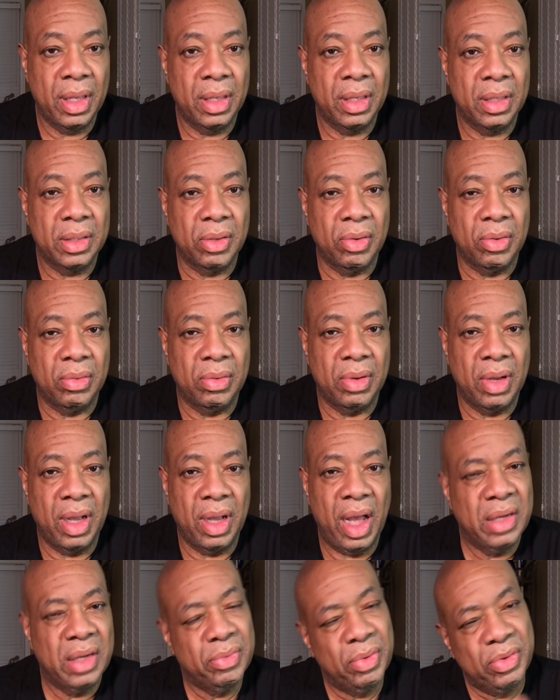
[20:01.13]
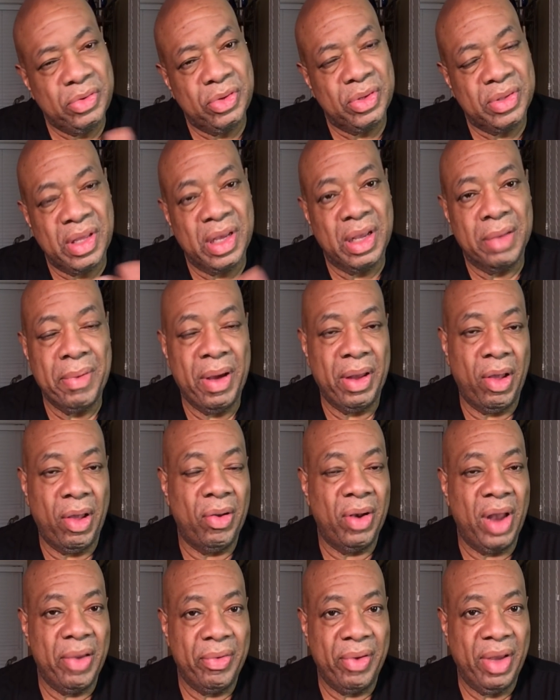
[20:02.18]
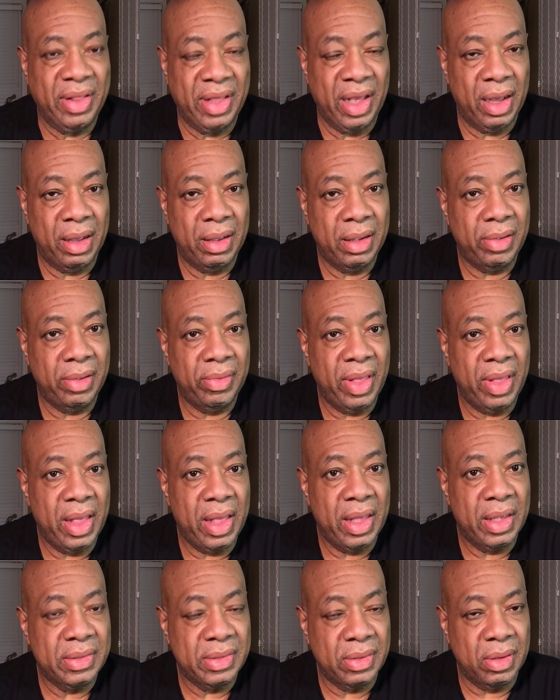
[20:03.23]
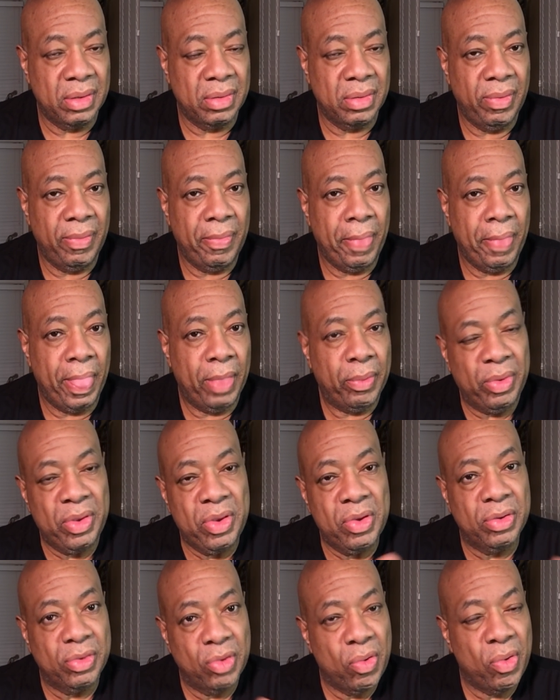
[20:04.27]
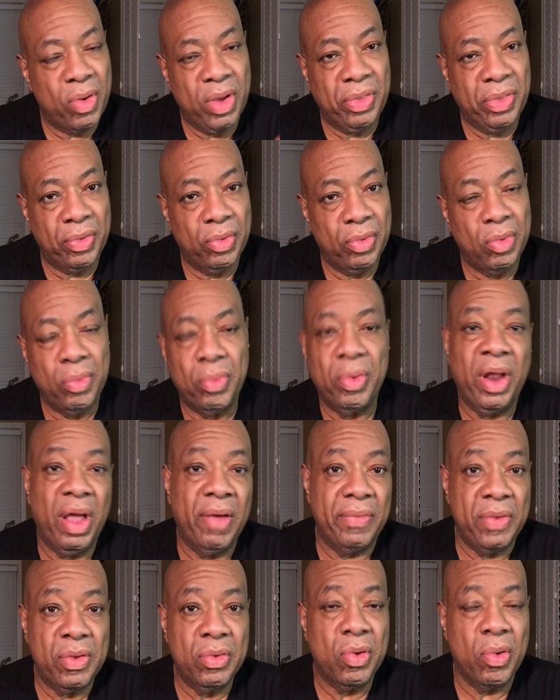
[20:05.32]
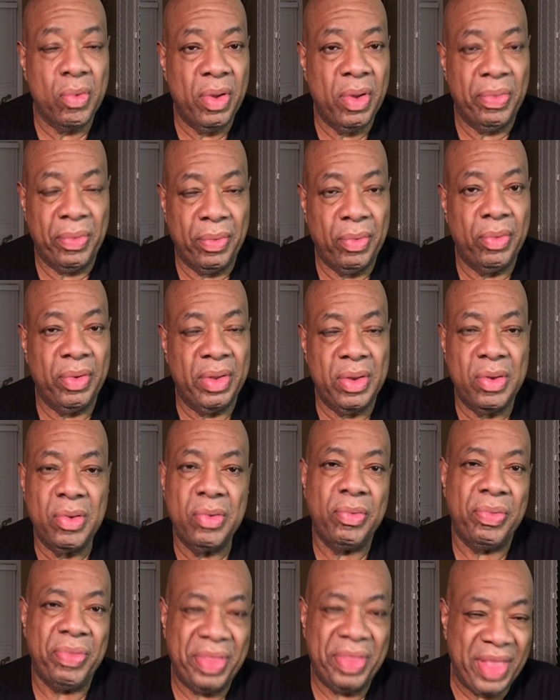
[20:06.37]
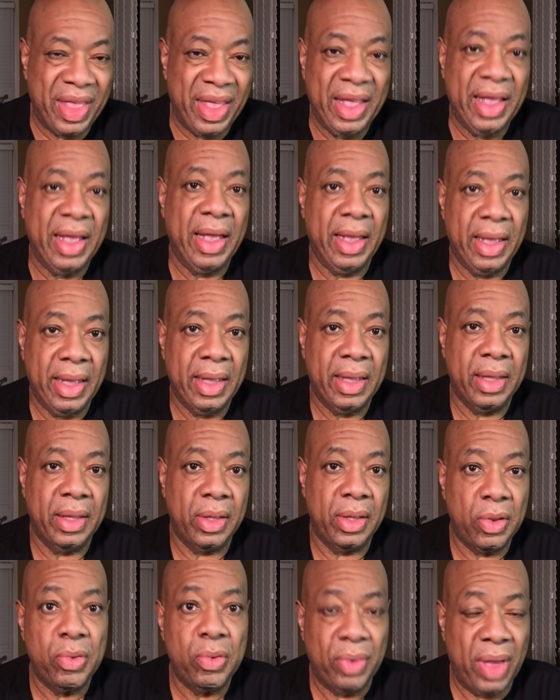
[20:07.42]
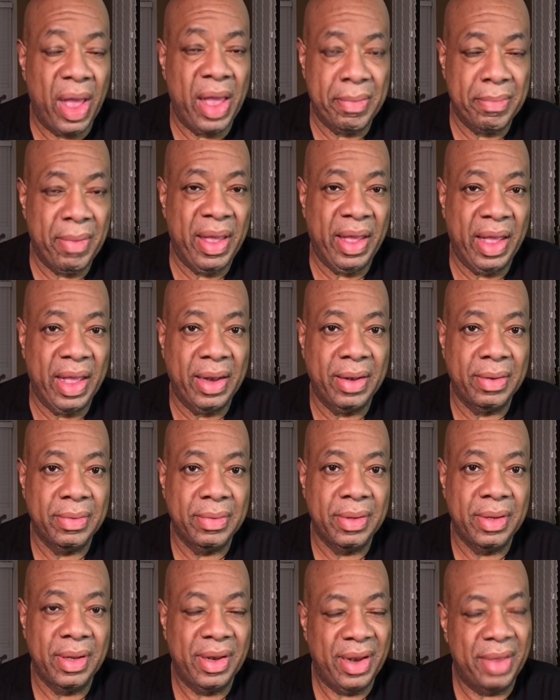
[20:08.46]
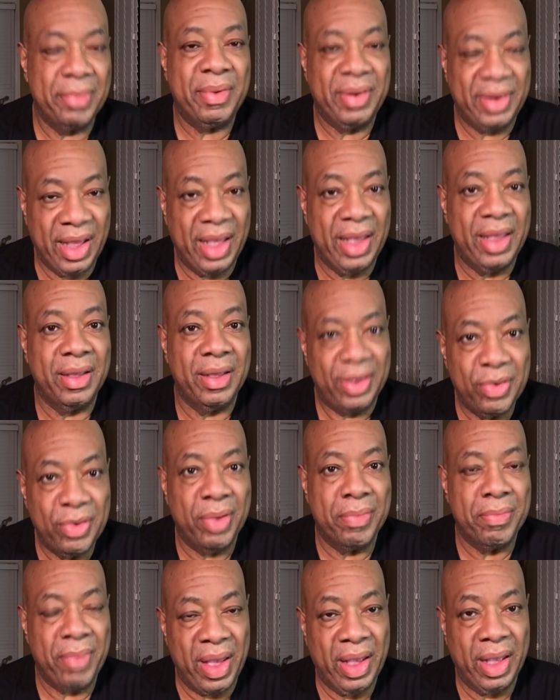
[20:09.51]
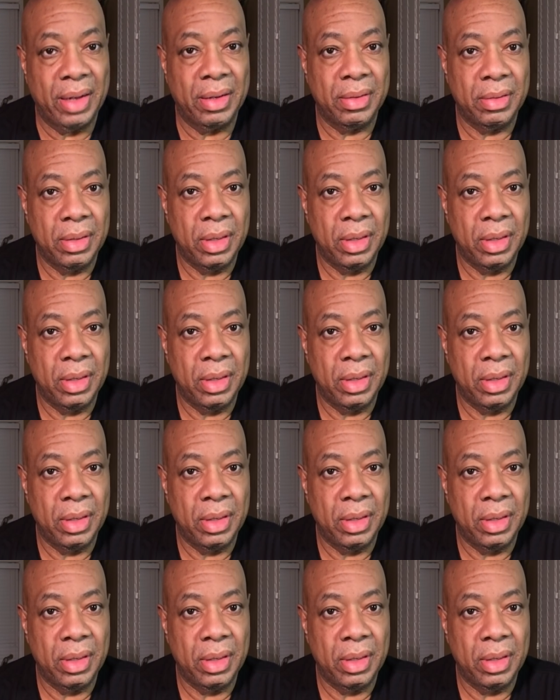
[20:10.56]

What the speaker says: So I just want you to think about all that right there. So when you're going through whatever you're going through and you think you can't make it, let me tell you, you can make it.